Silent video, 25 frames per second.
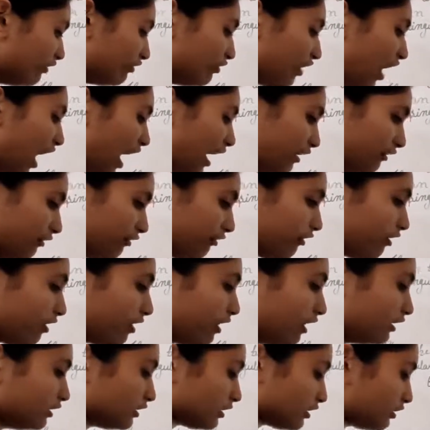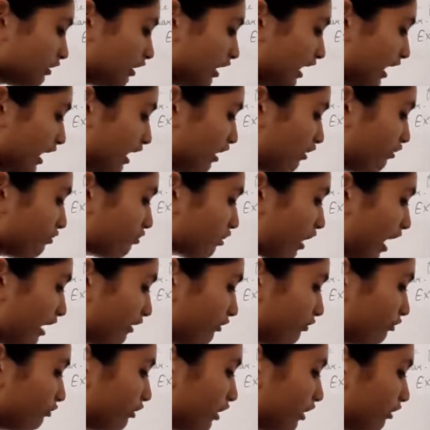Wife. So here
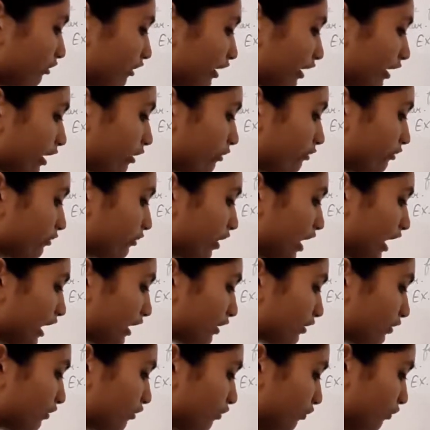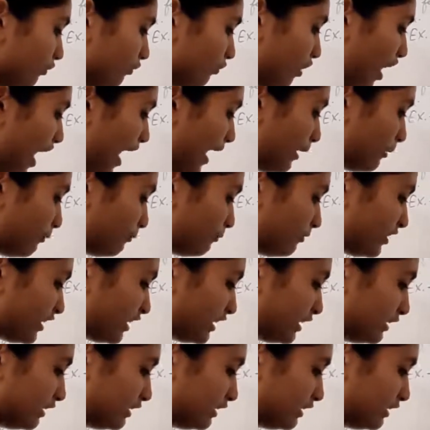wife will become what? Wives.